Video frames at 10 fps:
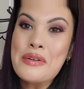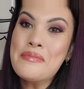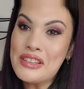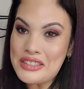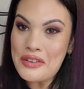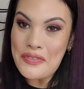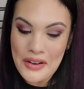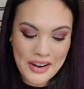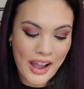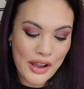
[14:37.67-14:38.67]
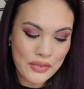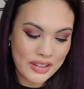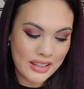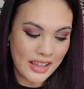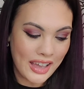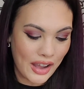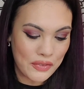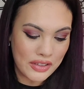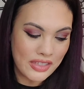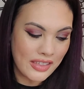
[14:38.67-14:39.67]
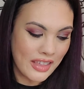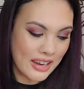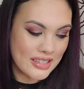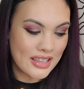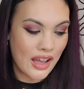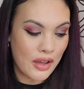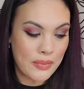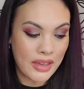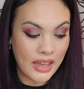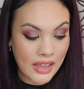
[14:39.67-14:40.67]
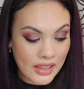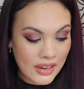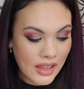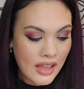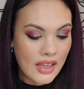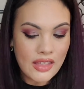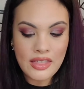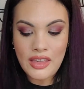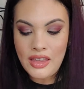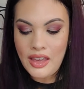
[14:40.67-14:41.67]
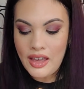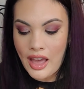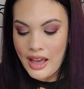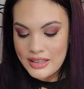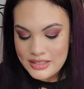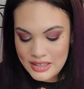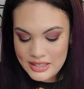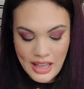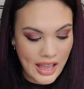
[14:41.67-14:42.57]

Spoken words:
but so far I really like everything that has come in the X's,